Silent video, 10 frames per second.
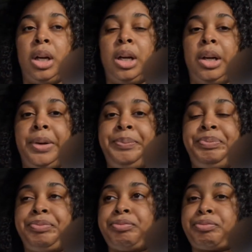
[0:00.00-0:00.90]

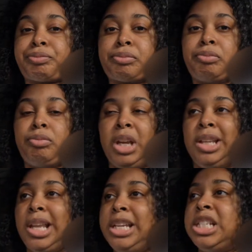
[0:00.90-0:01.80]
Um
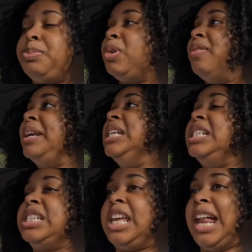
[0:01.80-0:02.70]
that's just proof I need
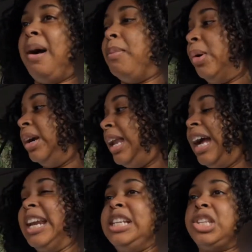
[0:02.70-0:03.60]
to just get out more.
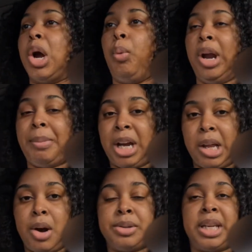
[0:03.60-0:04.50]
Like I need to start wearing my
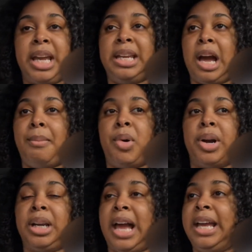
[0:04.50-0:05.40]
clothes and getting out
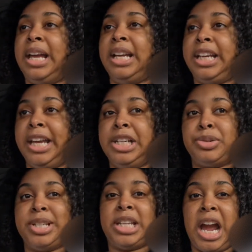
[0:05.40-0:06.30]
more. Like getting
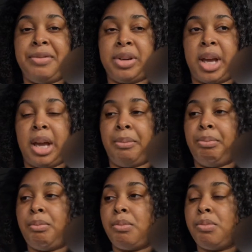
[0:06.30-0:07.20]
dressed every day.
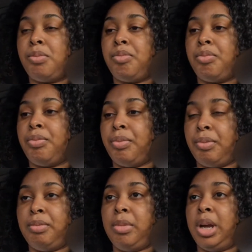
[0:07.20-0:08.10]

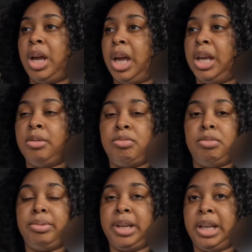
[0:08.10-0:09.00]
And
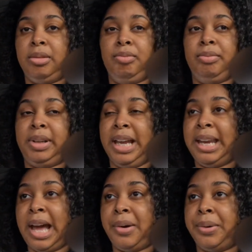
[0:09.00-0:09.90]

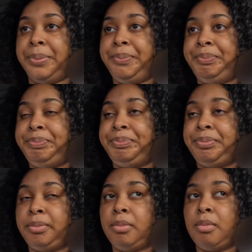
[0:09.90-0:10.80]
getting out.
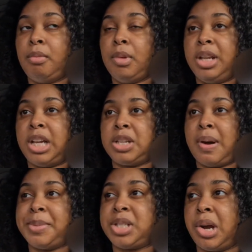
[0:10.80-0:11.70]
That's
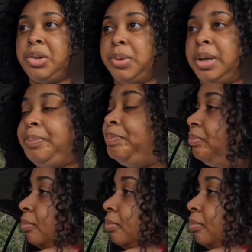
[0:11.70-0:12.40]
what I'm gonna start doing.